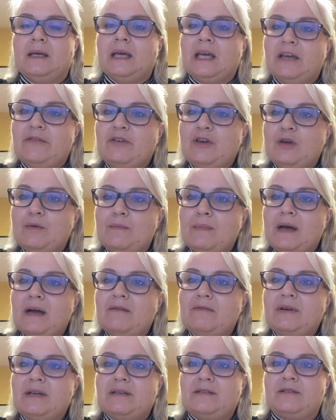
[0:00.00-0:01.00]
If you
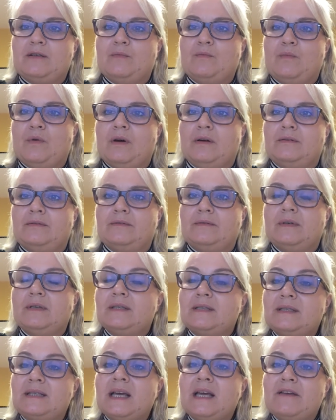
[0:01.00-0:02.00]
marry someone,
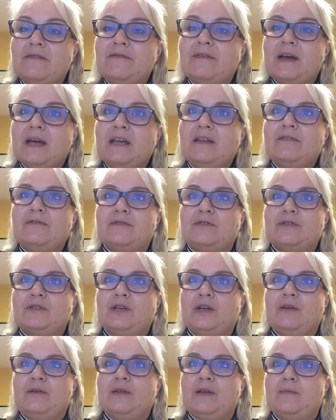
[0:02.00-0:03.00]
stay faithful
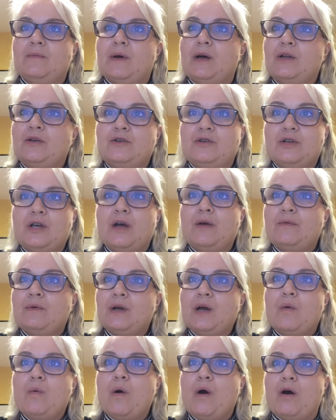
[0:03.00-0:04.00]
to them and don't
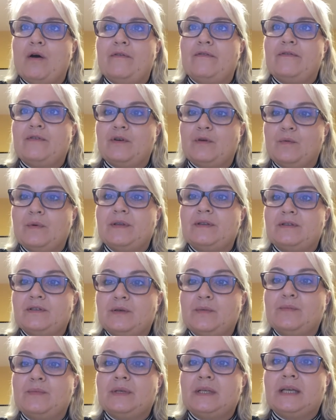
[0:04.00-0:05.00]
go off with
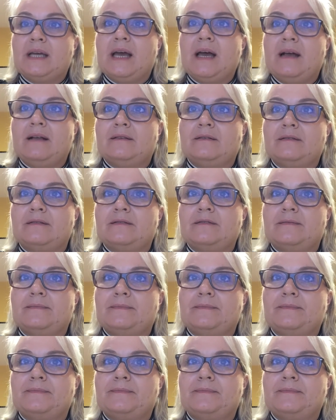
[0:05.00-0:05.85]
somebody else.